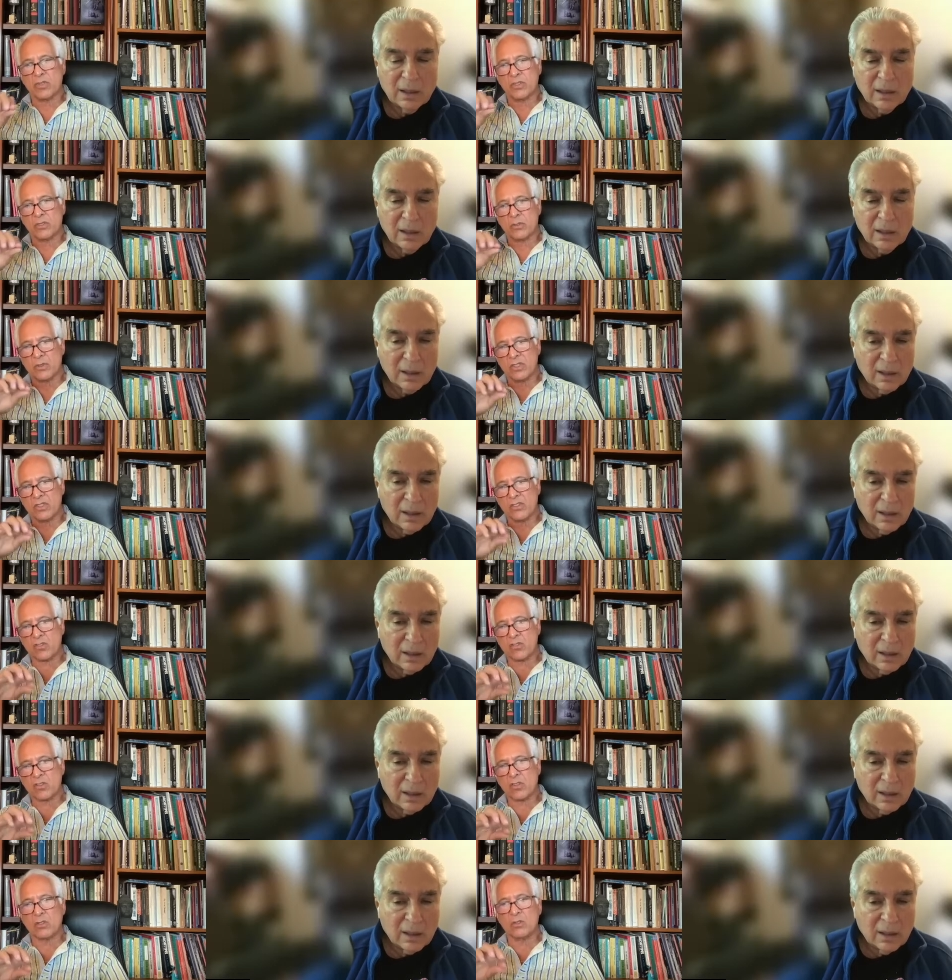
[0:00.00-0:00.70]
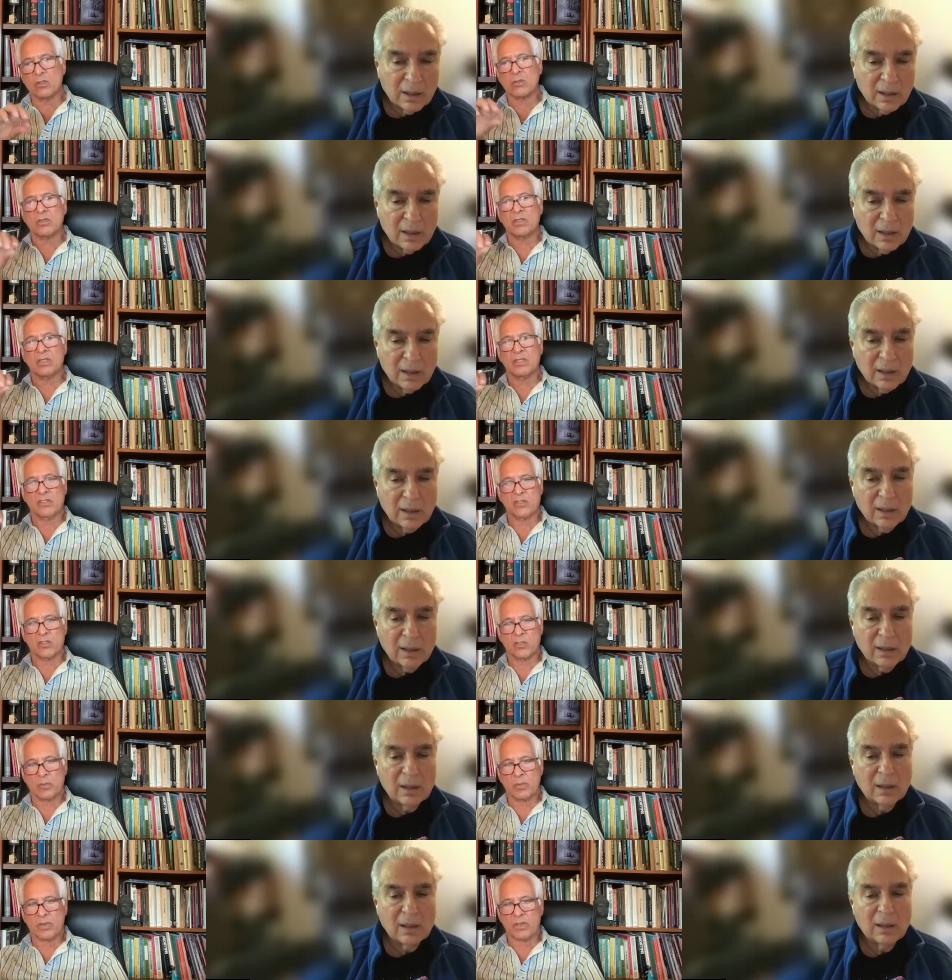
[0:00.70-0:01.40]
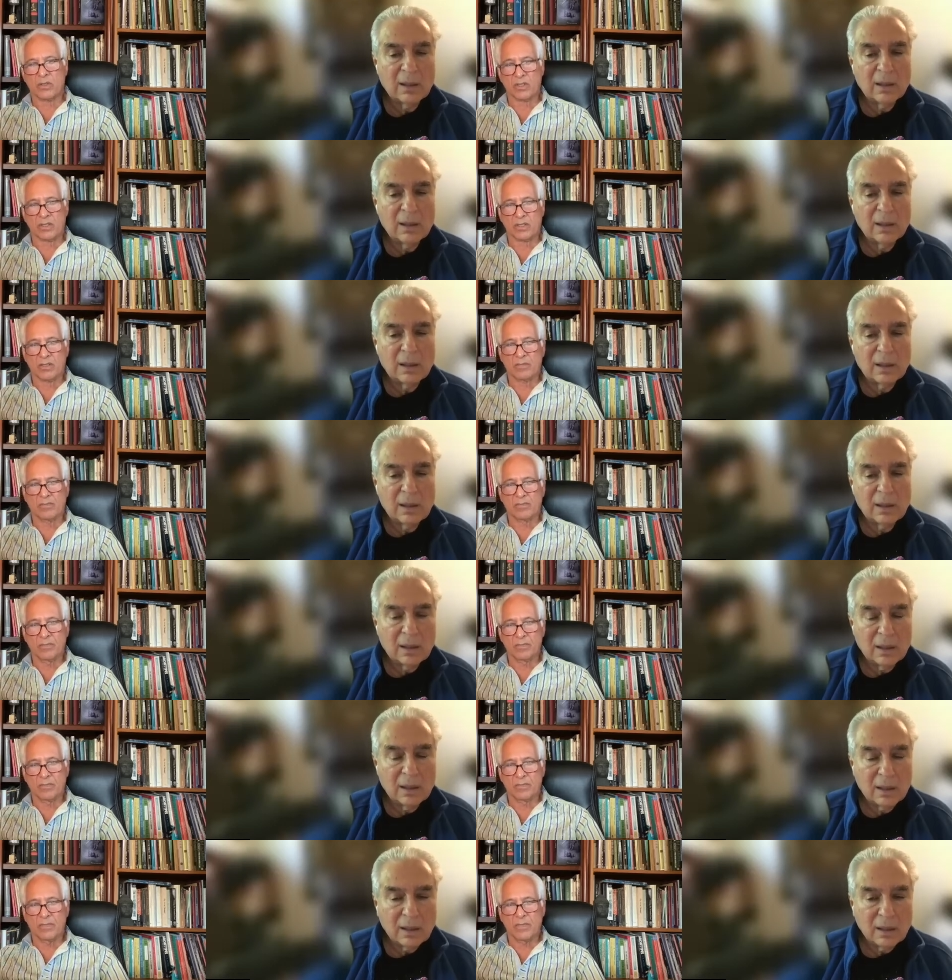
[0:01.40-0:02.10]
Speaker 1: between soul and spirit.
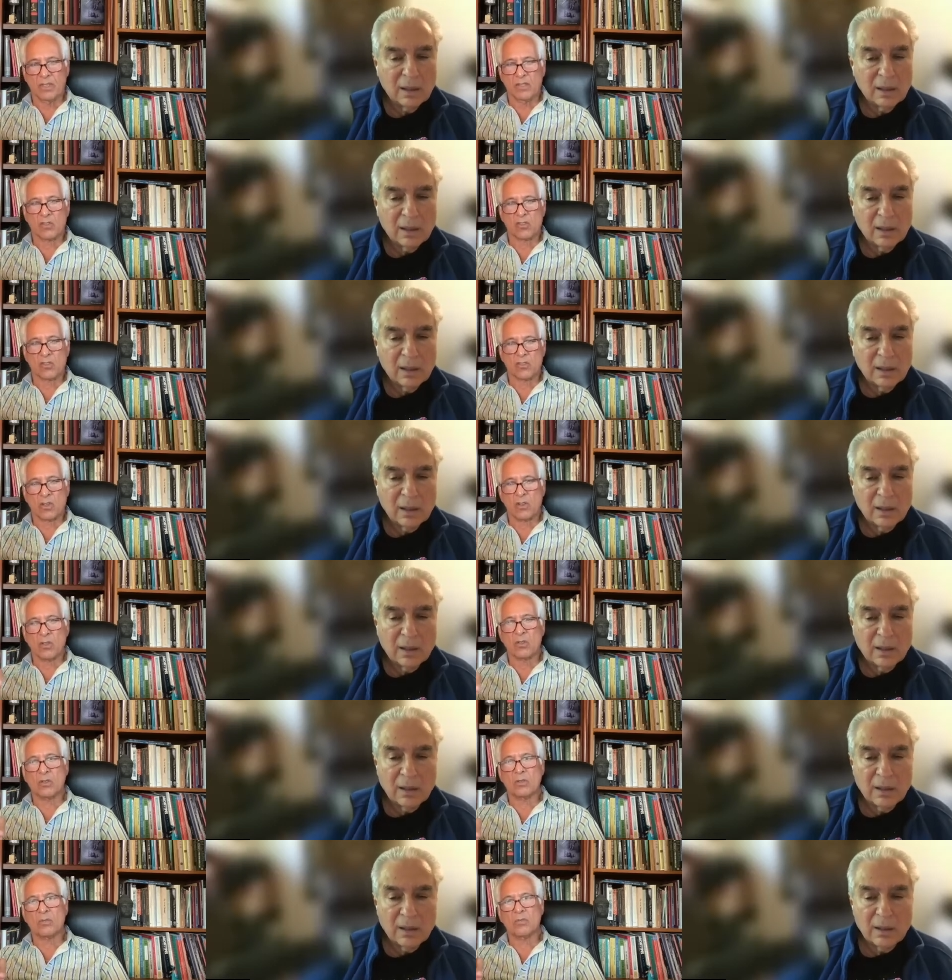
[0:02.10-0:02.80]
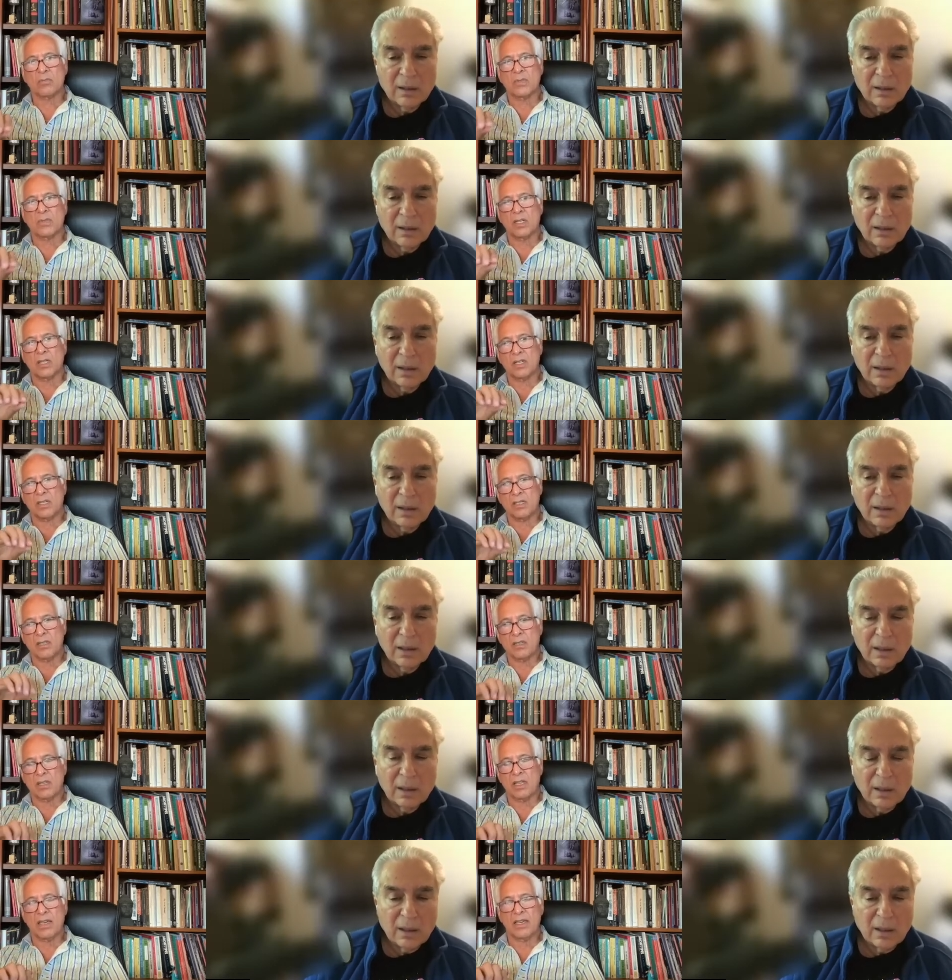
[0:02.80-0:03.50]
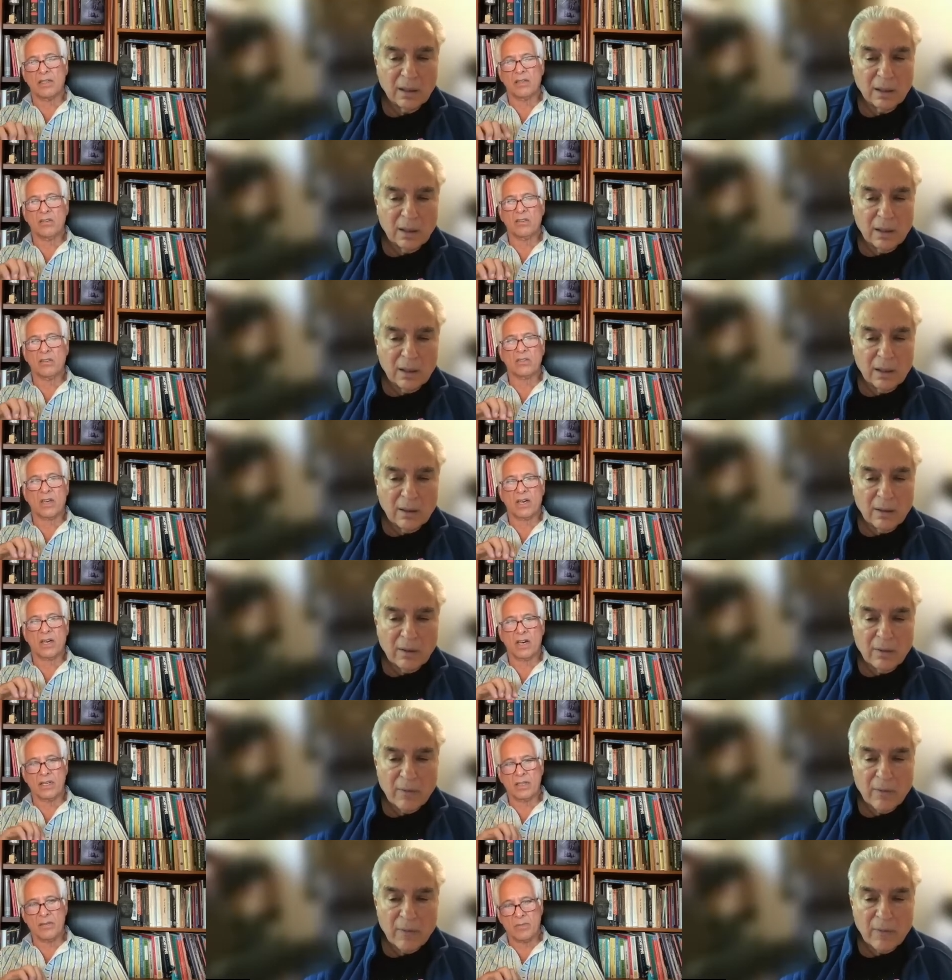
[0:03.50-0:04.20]
Soul in Latin is
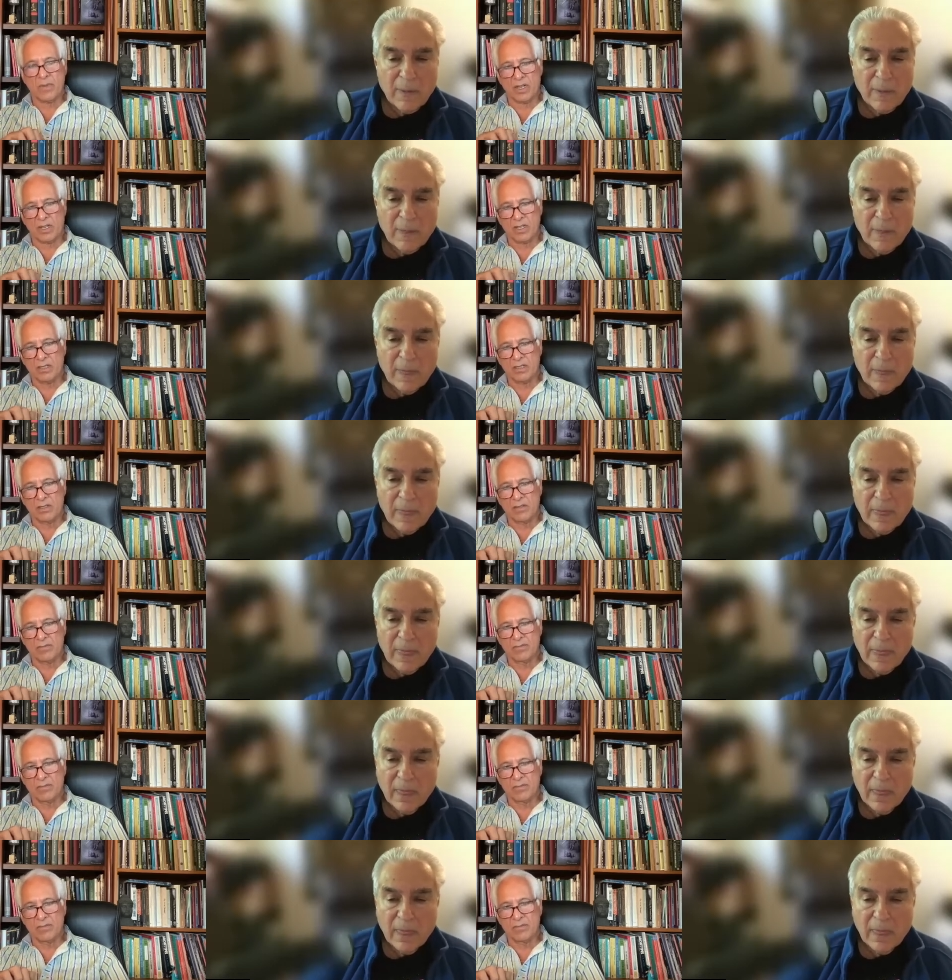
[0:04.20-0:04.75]
anima.